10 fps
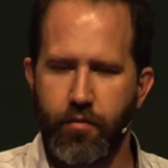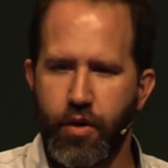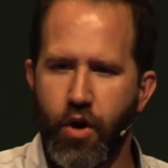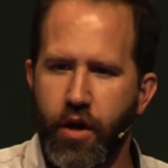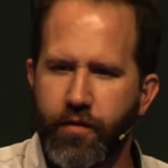
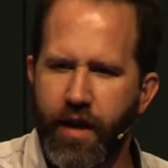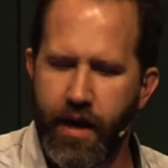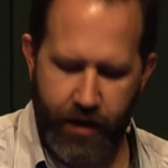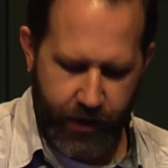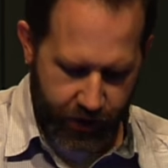But all of
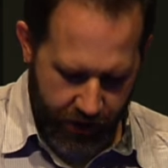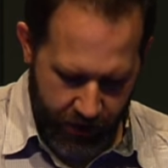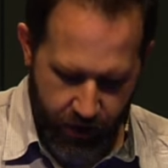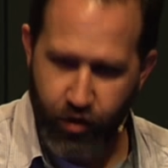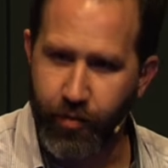that gets
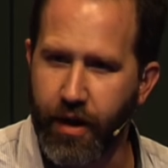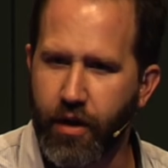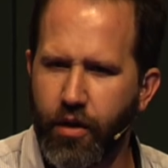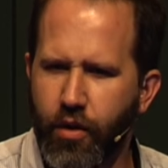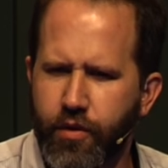hidden under my
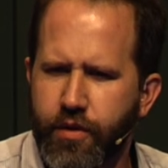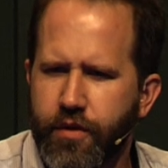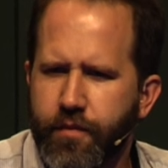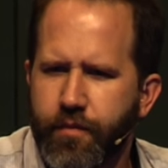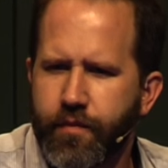
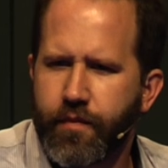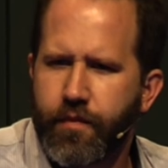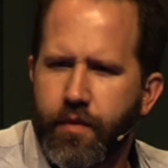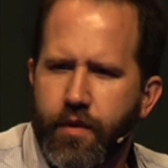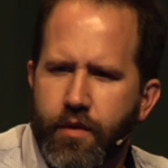clothes.
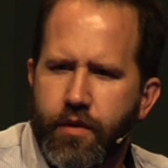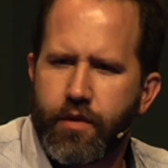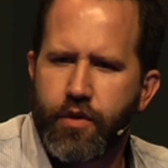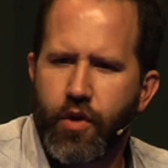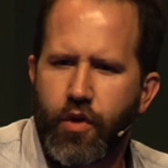
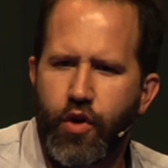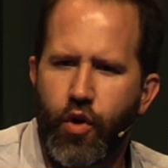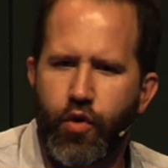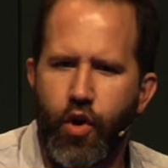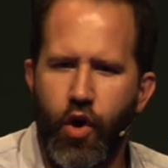So you
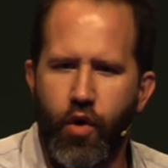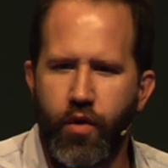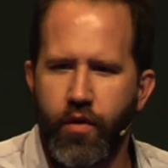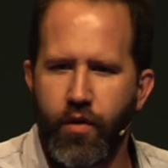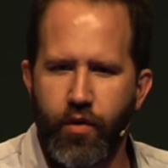don't
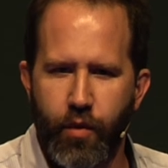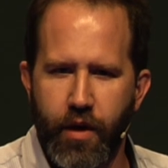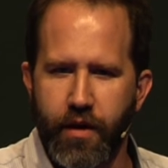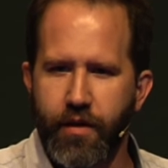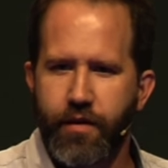know what
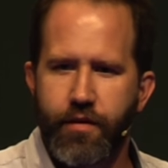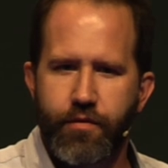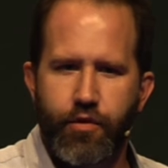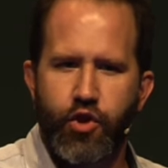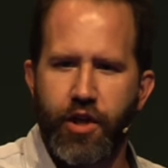a
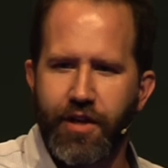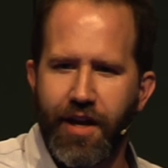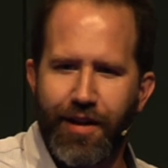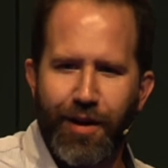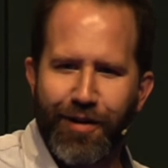shit
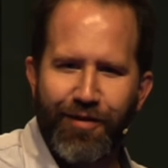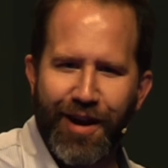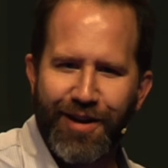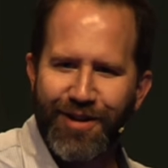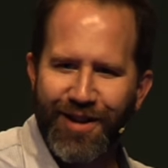day that I've
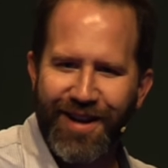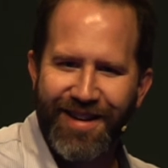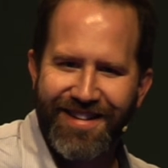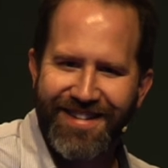had today.